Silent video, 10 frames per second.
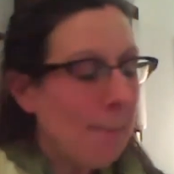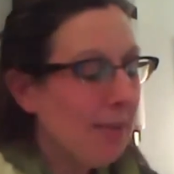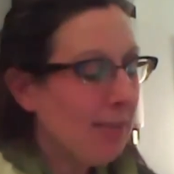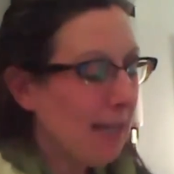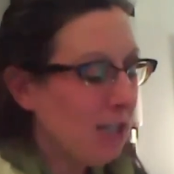
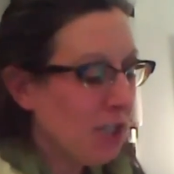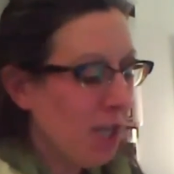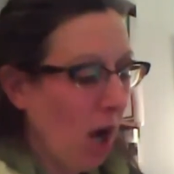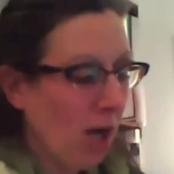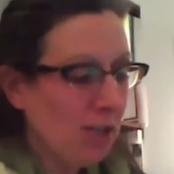But then
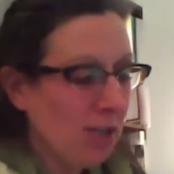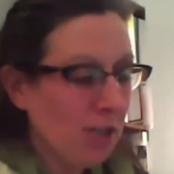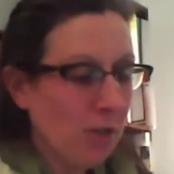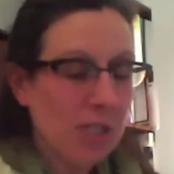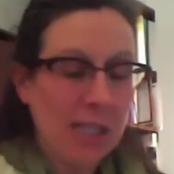she
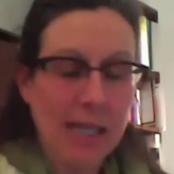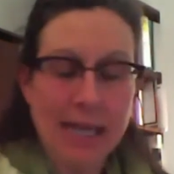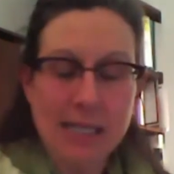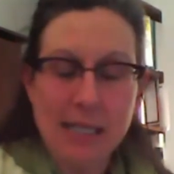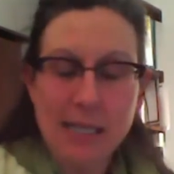also
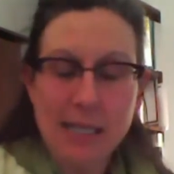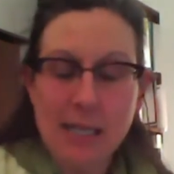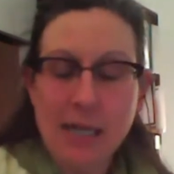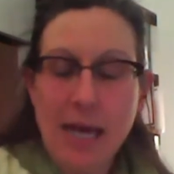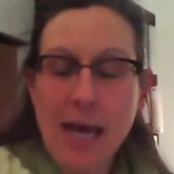selected
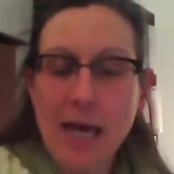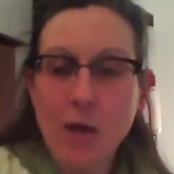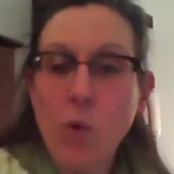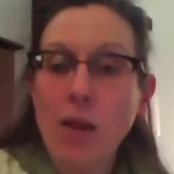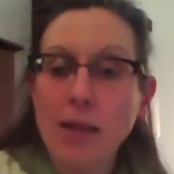a
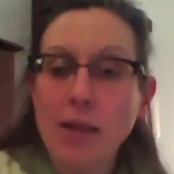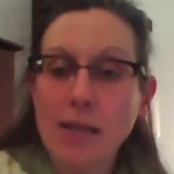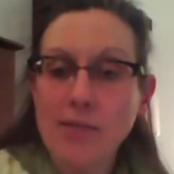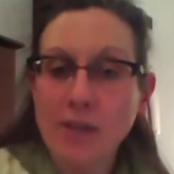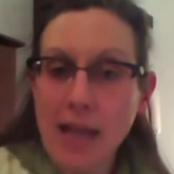
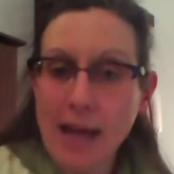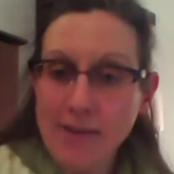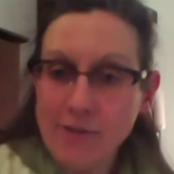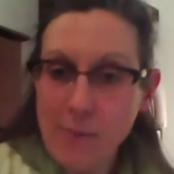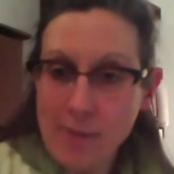quality of
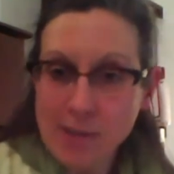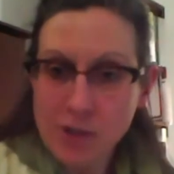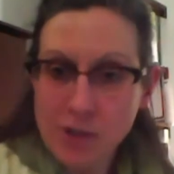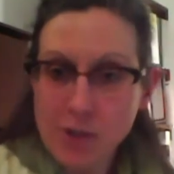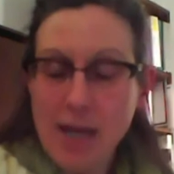life
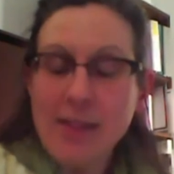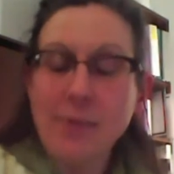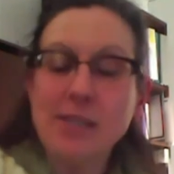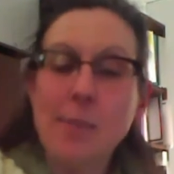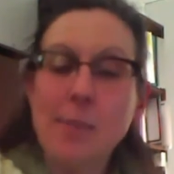measure
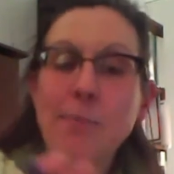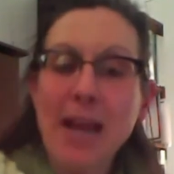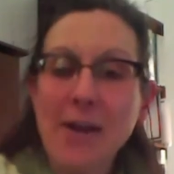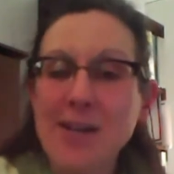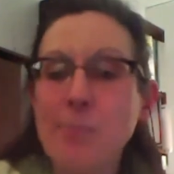that was a
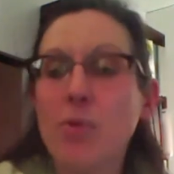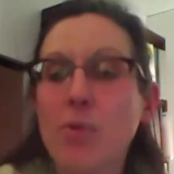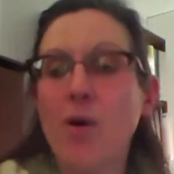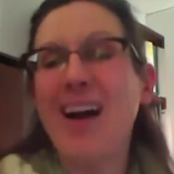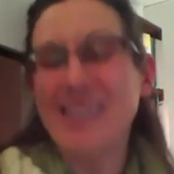parent
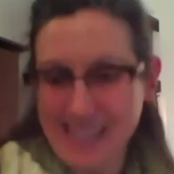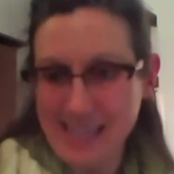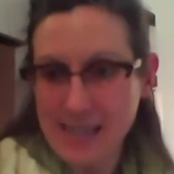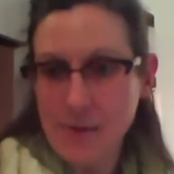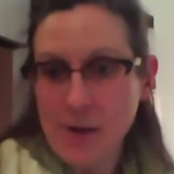
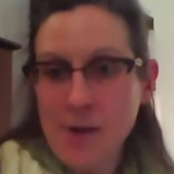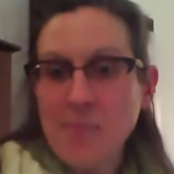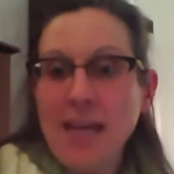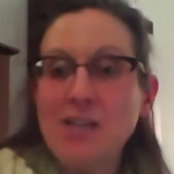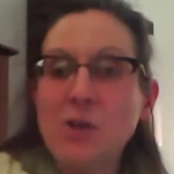proxy.
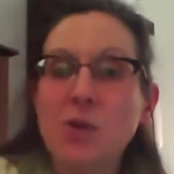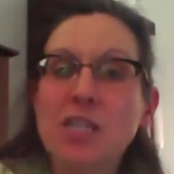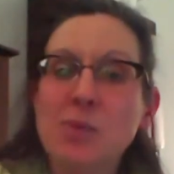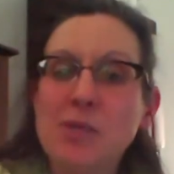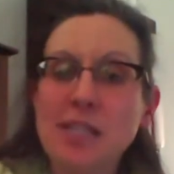And so
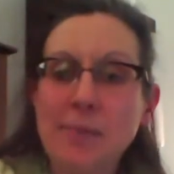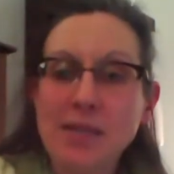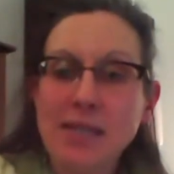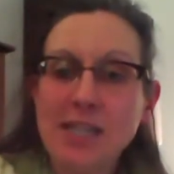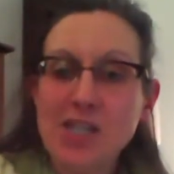this was
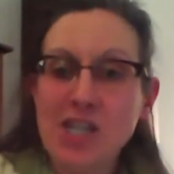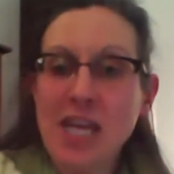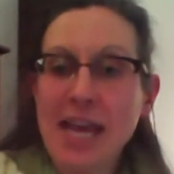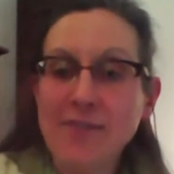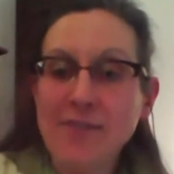something that she
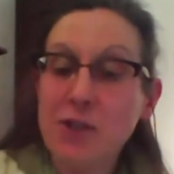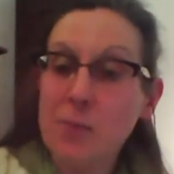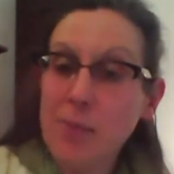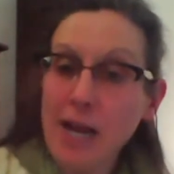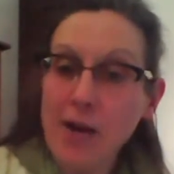gave to the
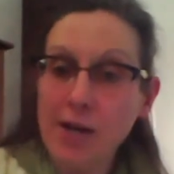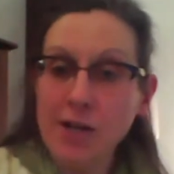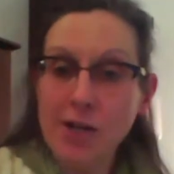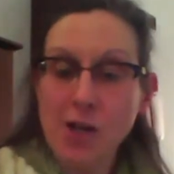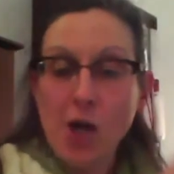
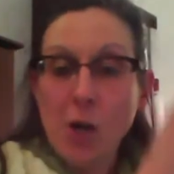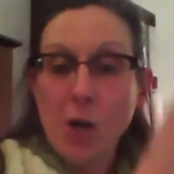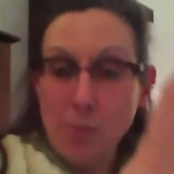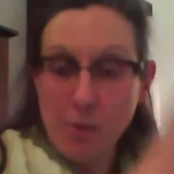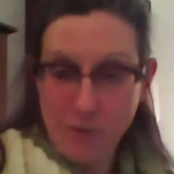parent
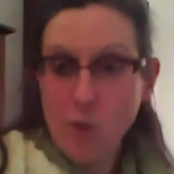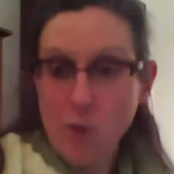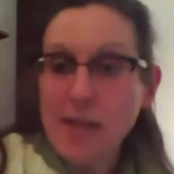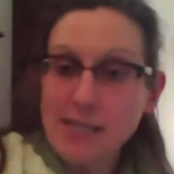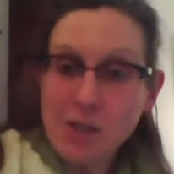
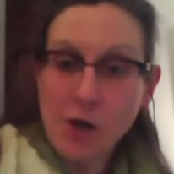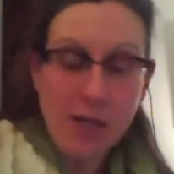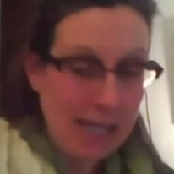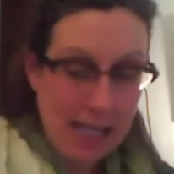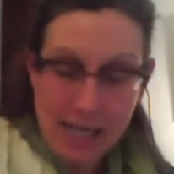before they
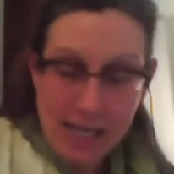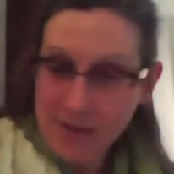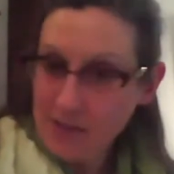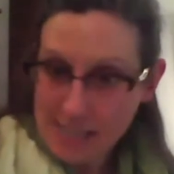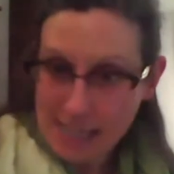started any
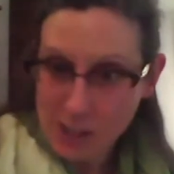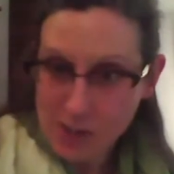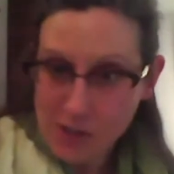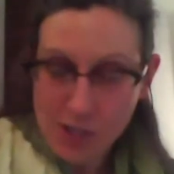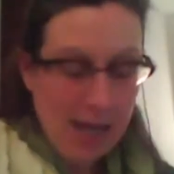of the
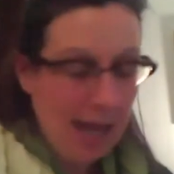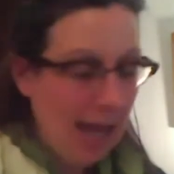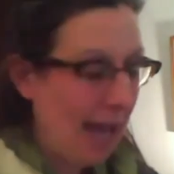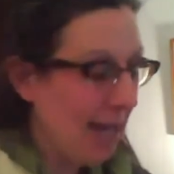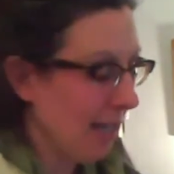sessions,
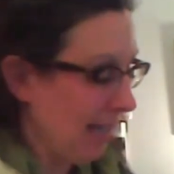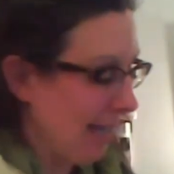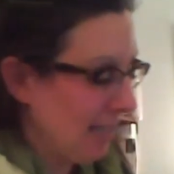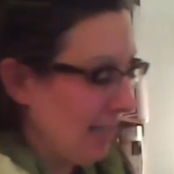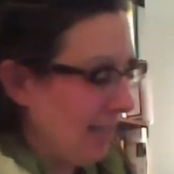and it
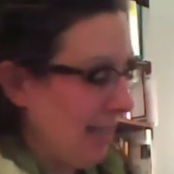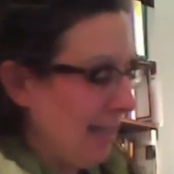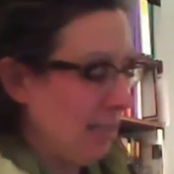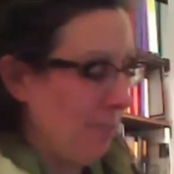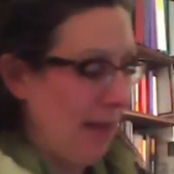collected
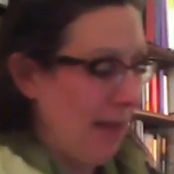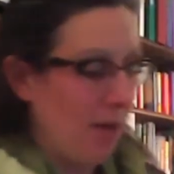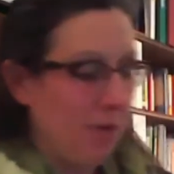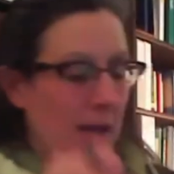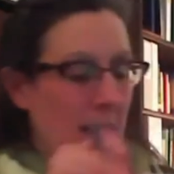things about